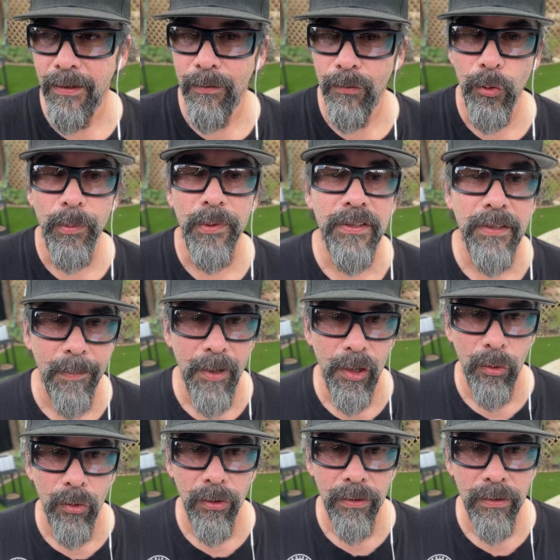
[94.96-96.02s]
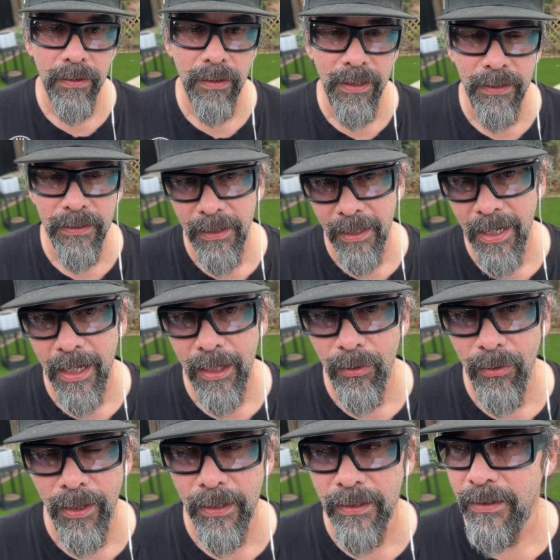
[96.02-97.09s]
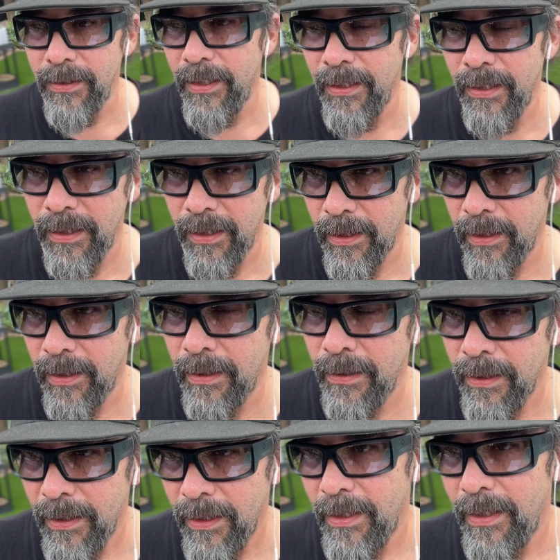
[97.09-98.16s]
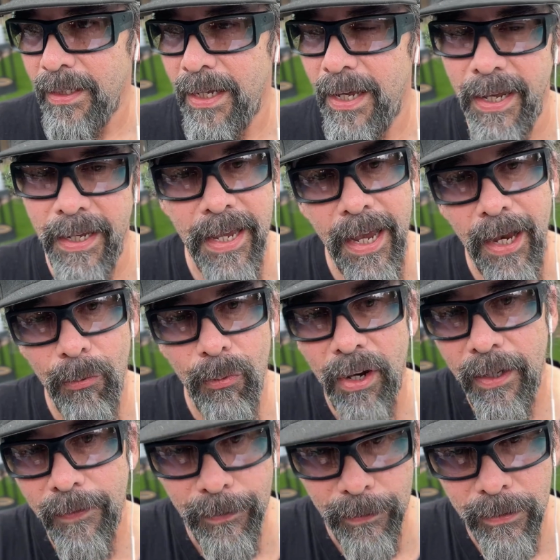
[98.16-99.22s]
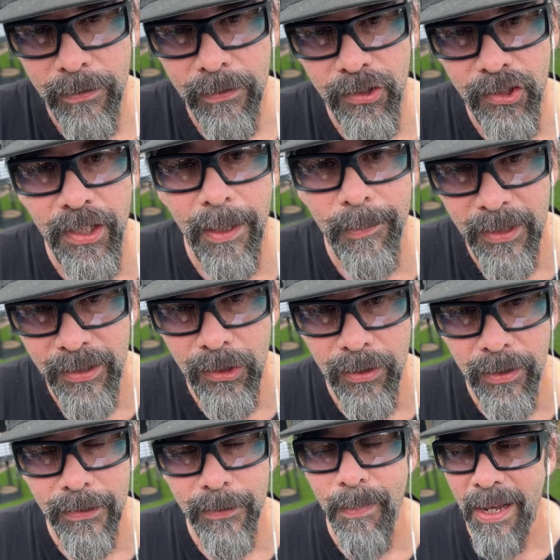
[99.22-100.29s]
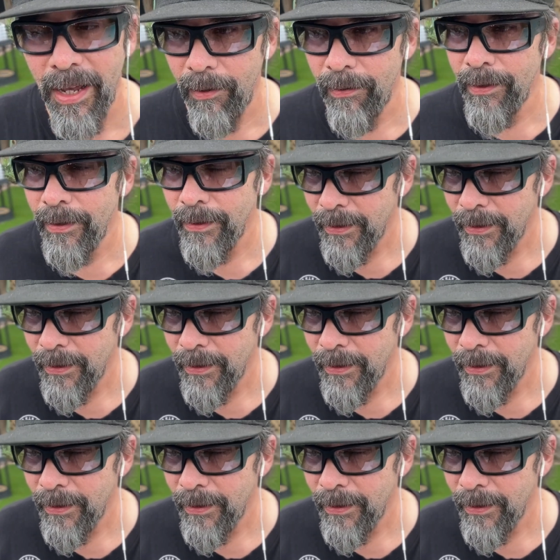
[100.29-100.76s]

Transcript: Ruben Zamaron, he's the guy who gets the AK rifle jammed into his mouth.